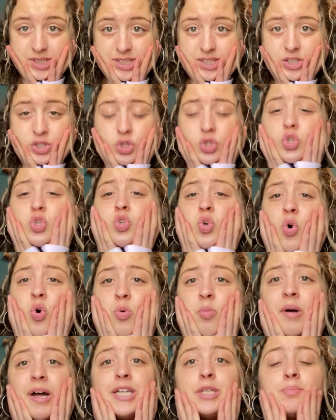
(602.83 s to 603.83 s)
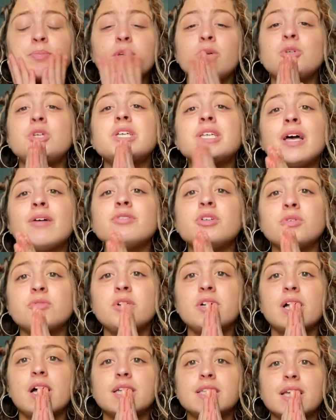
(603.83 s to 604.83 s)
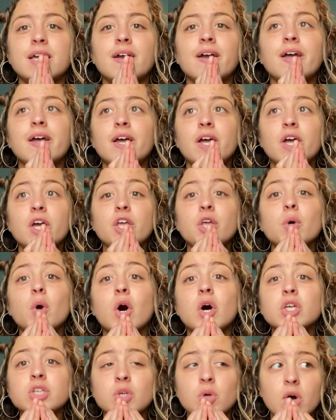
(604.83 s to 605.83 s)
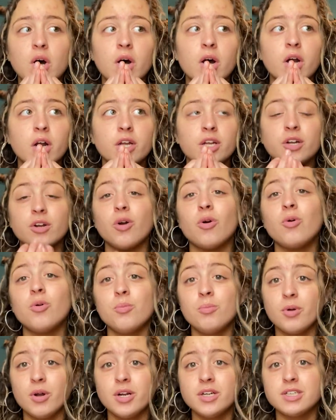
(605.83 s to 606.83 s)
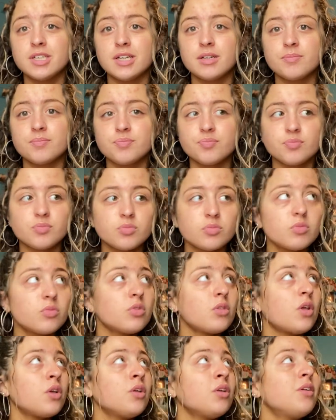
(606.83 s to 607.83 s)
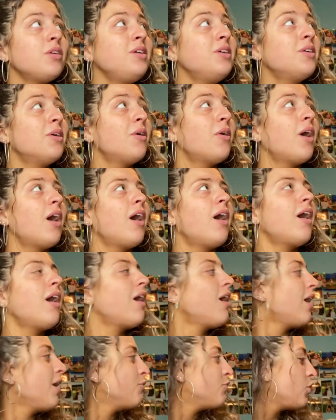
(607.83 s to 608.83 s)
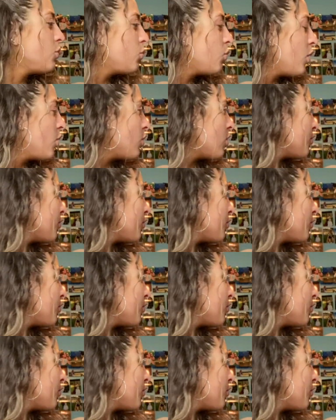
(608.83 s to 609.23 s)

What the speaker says: things so much, but you just have to realize, like, you also are your own person. You know, I have a quote